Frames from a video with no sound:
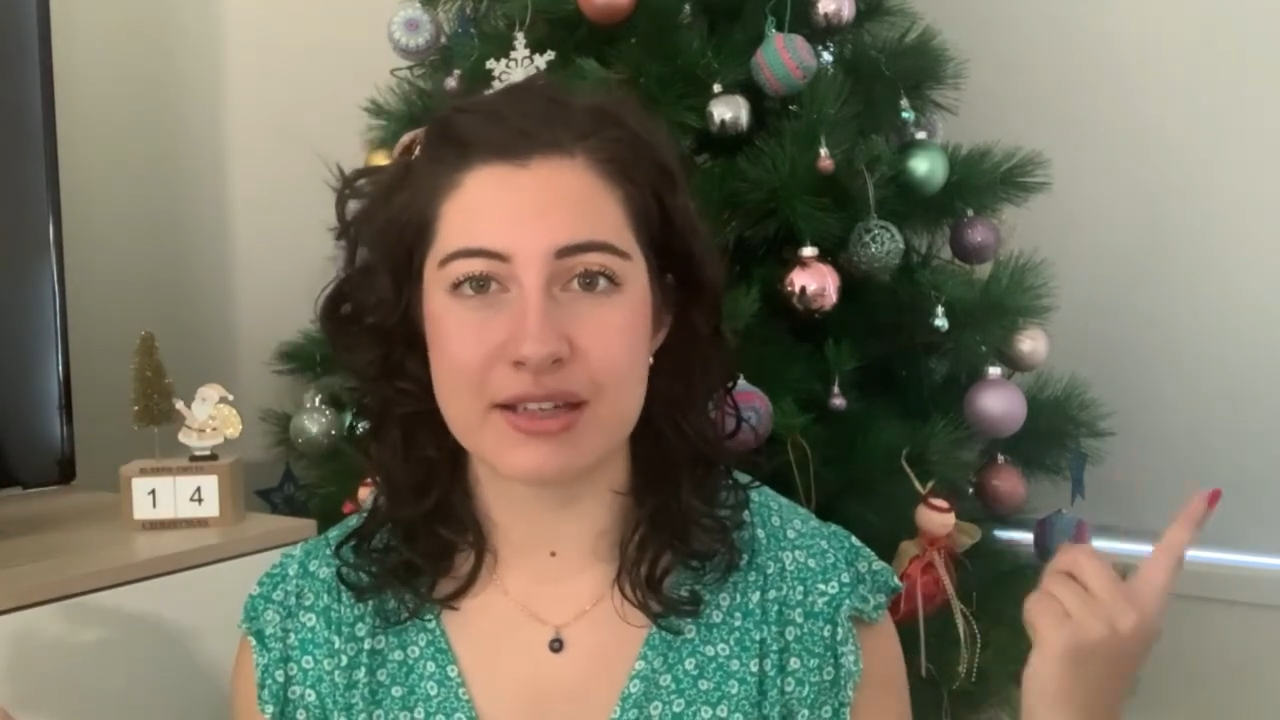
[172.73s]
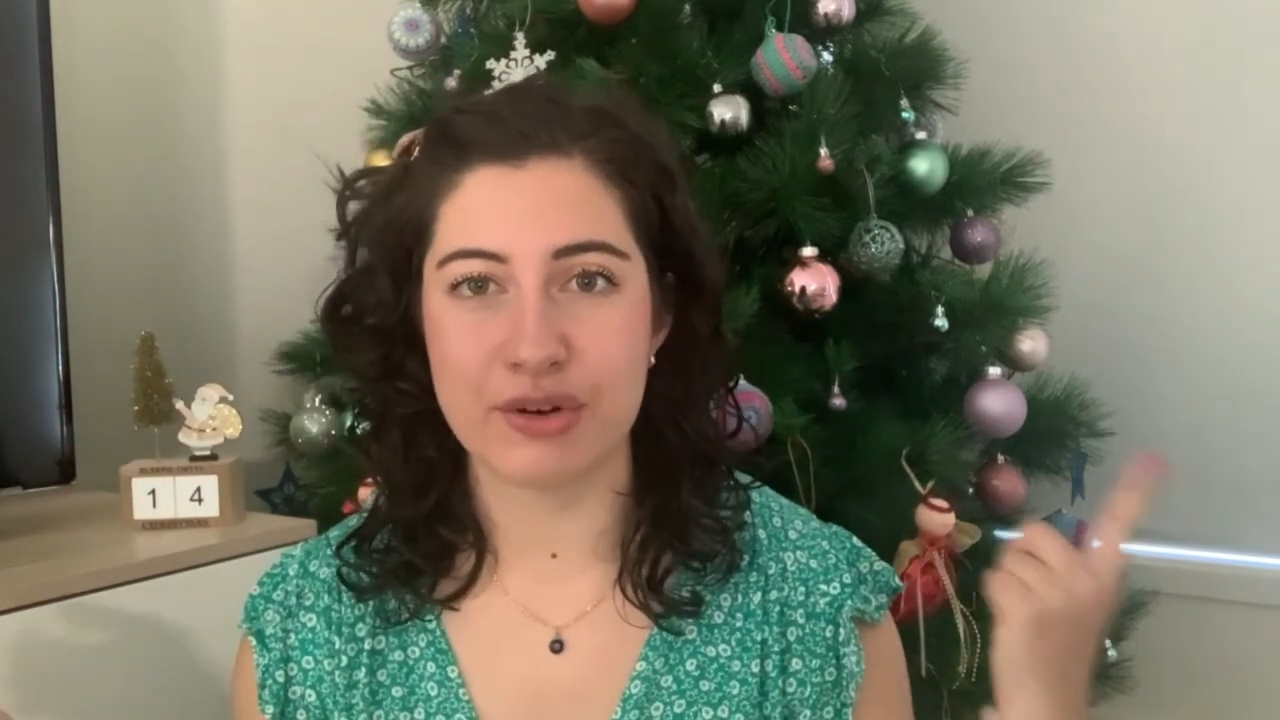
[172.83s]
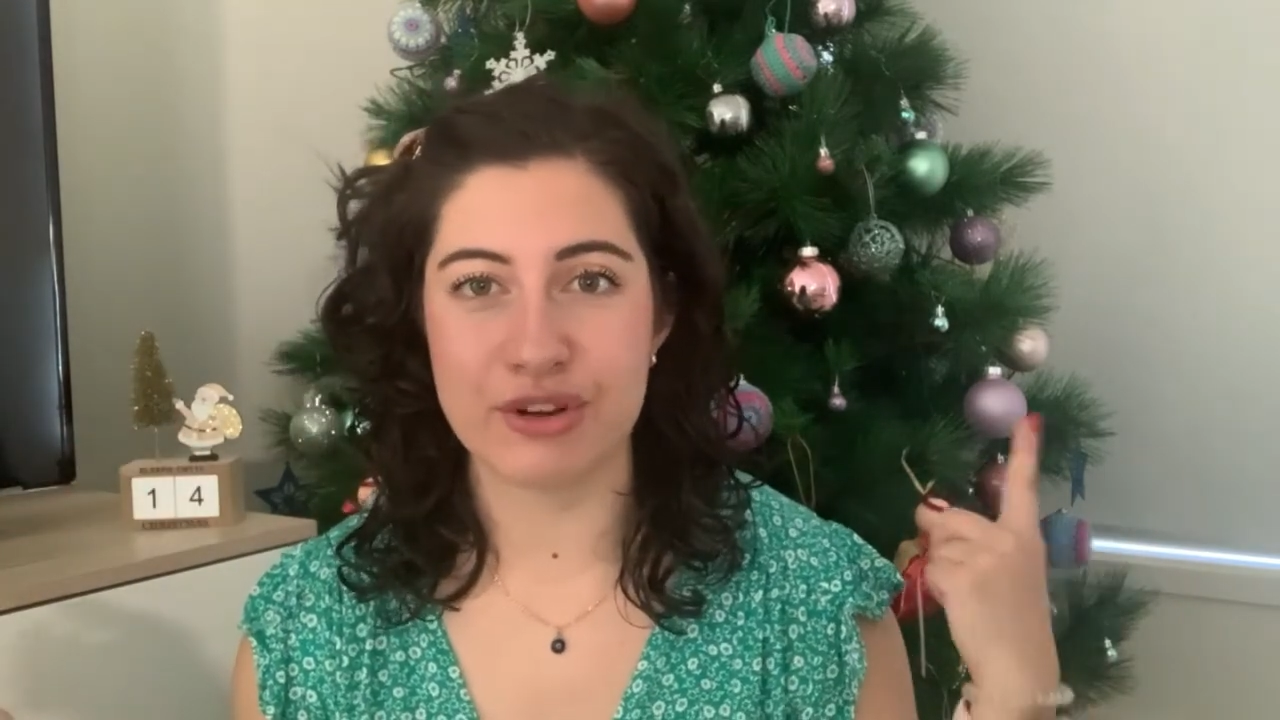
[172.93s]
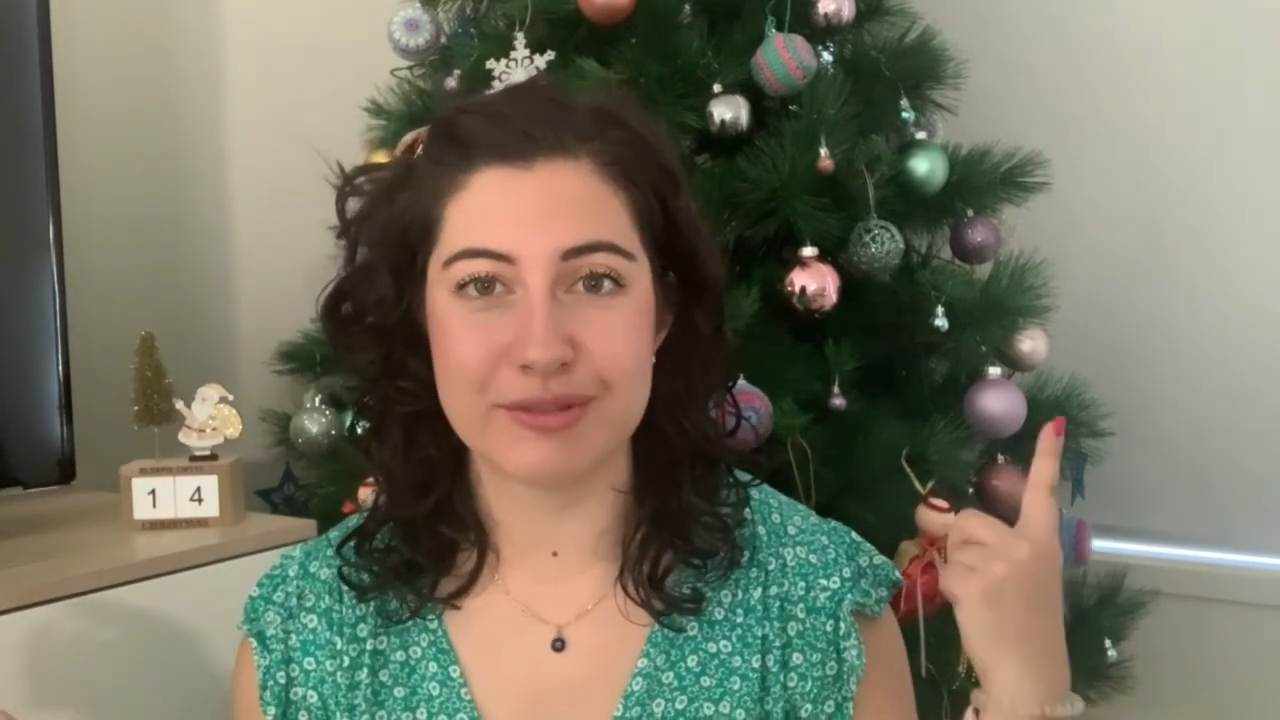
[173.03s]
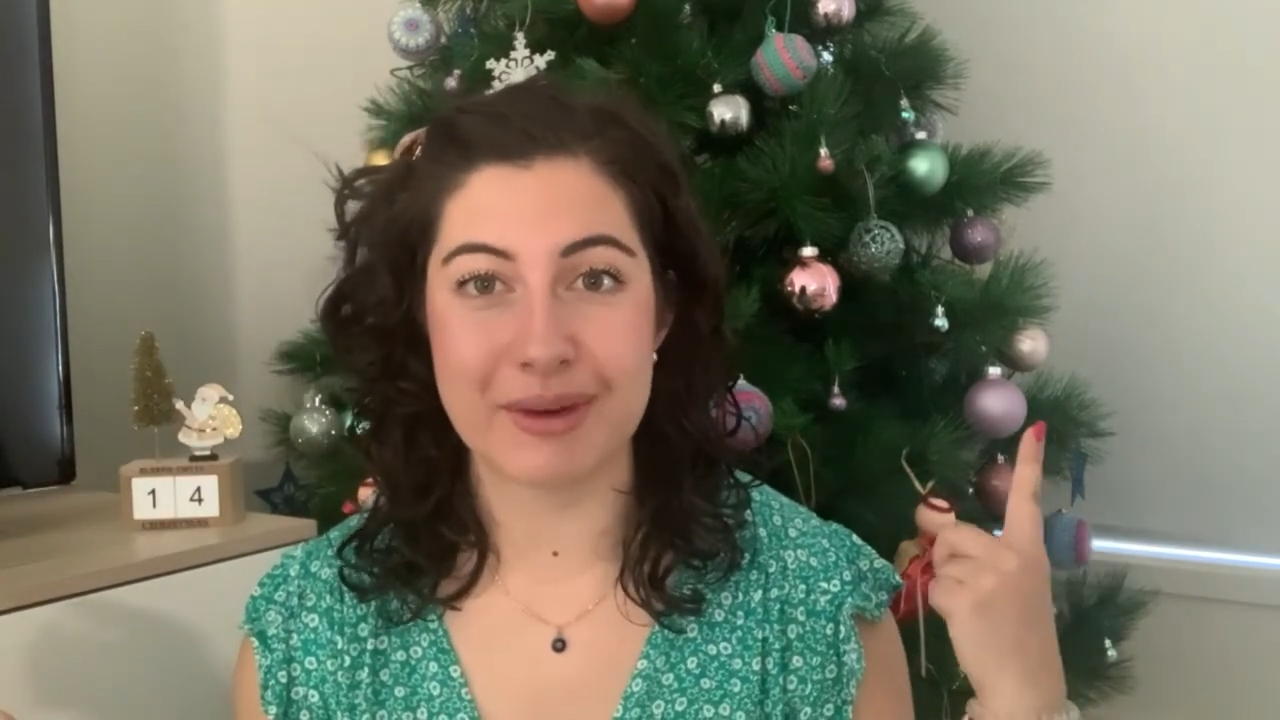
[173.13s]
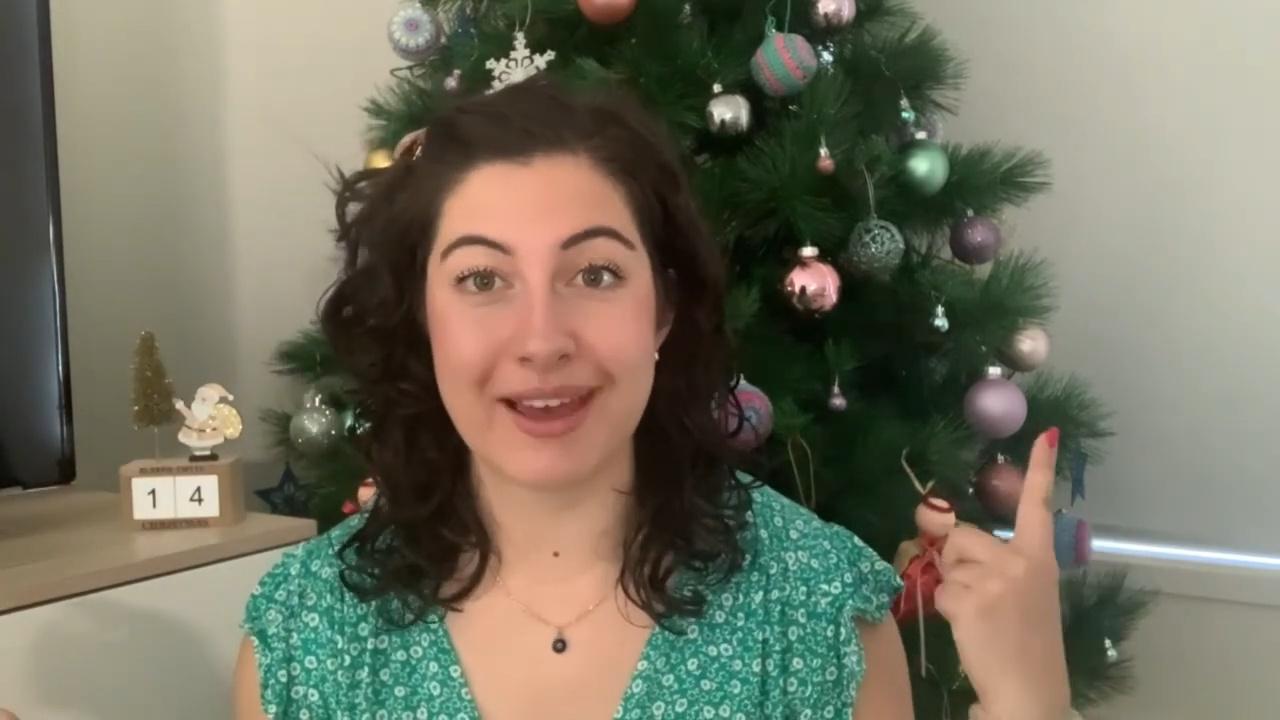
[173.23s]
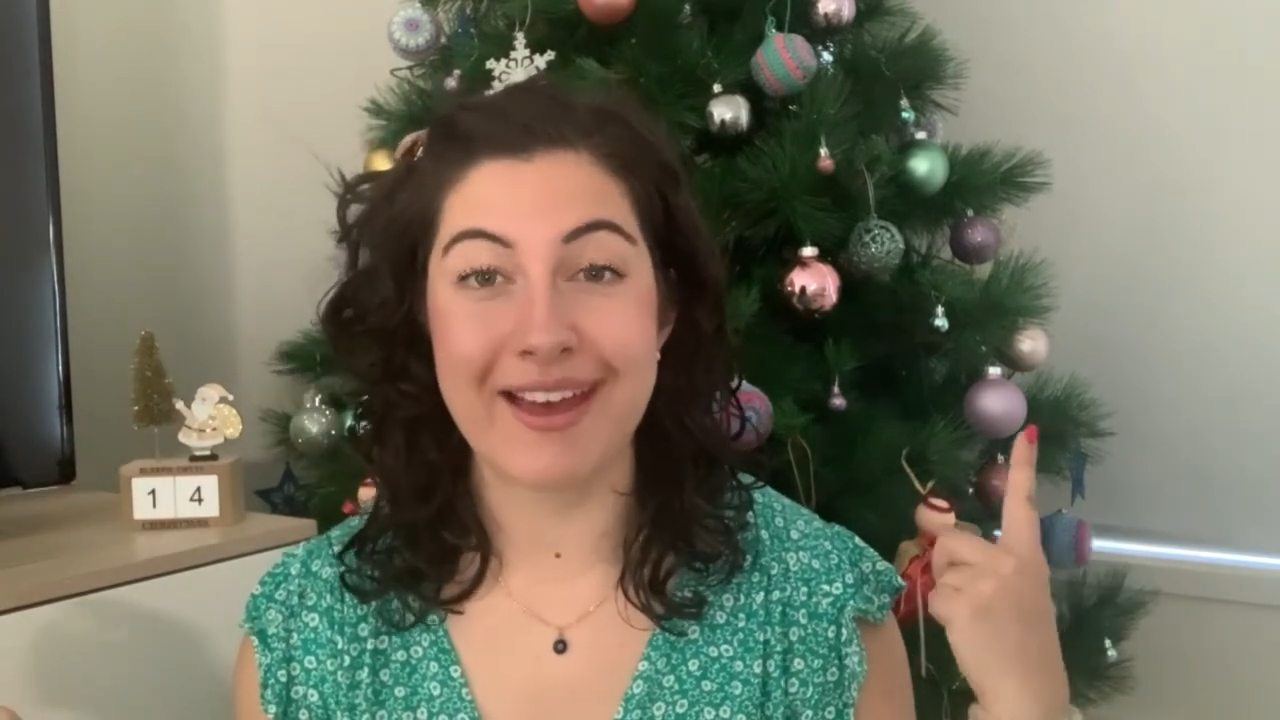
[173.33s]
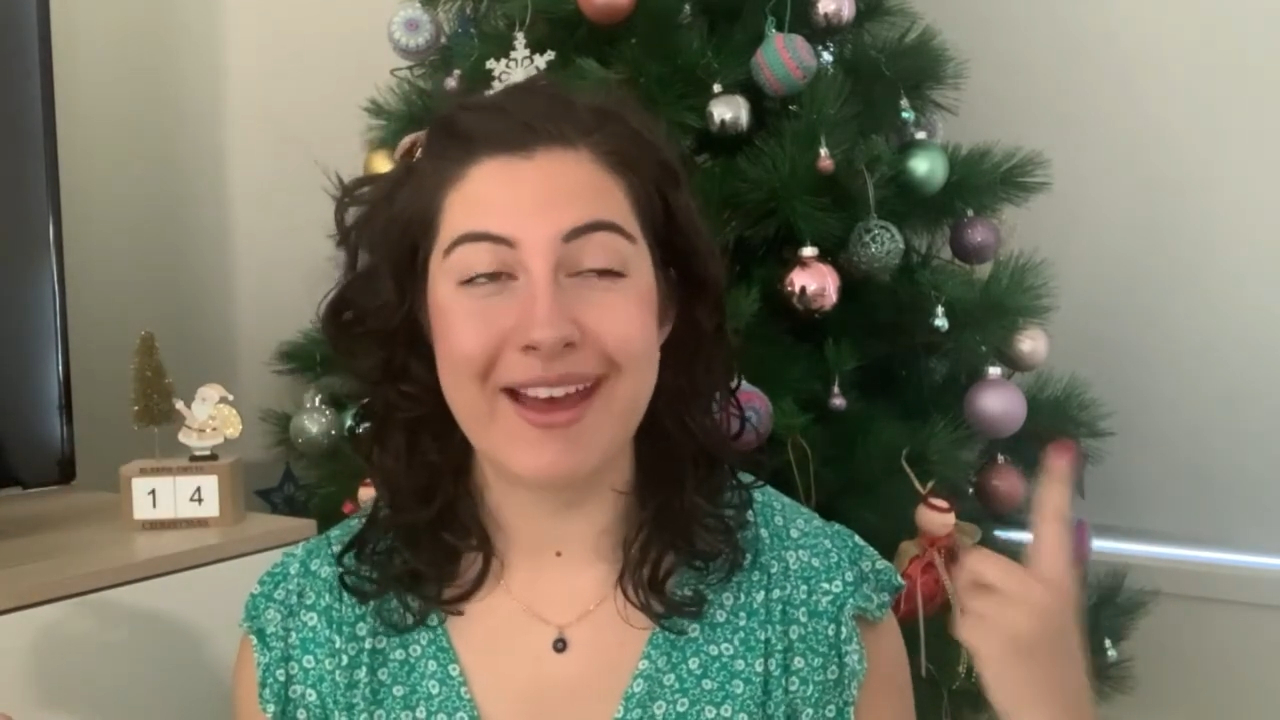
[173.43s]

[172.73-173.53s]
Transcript: tell because my